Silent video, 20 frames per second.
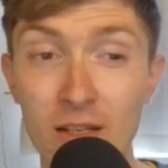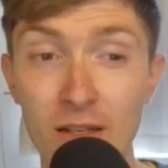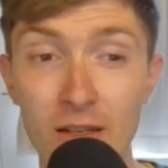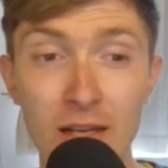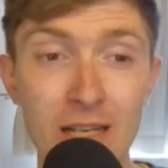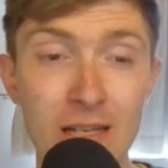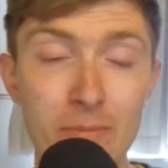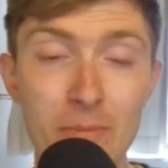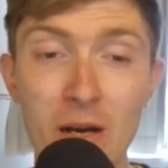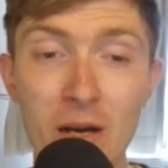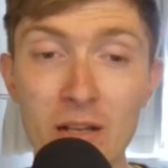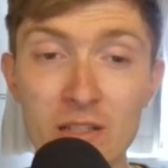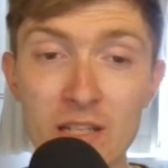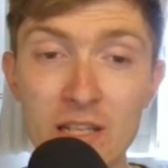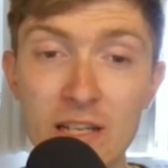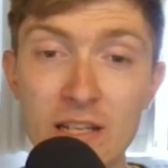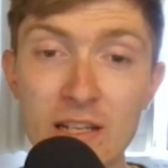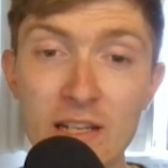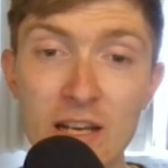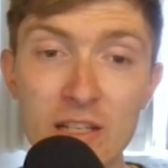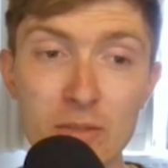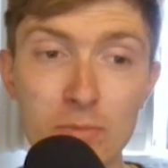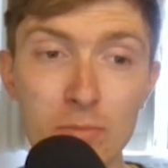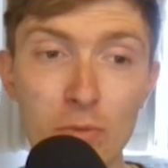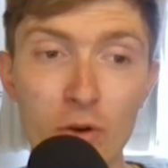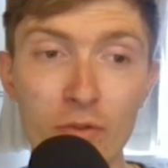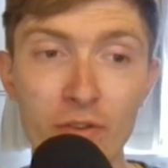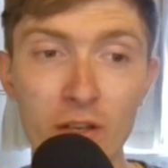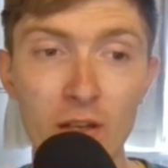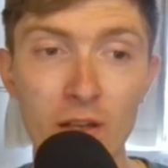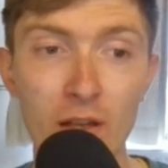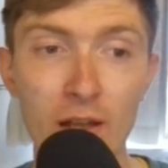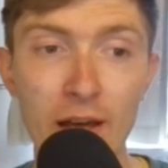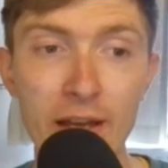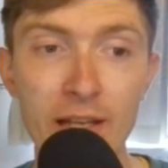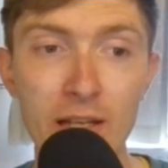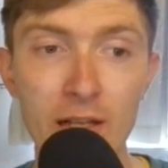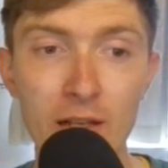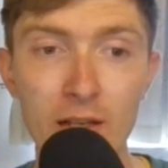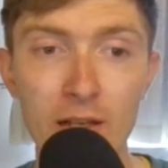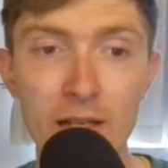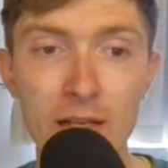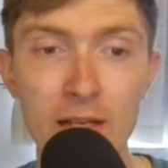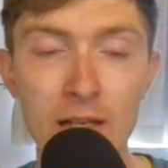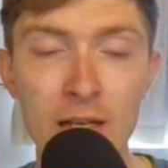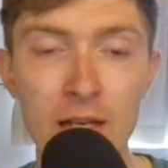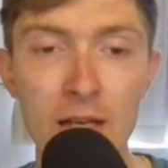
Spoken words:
Lenny Martinez more than likely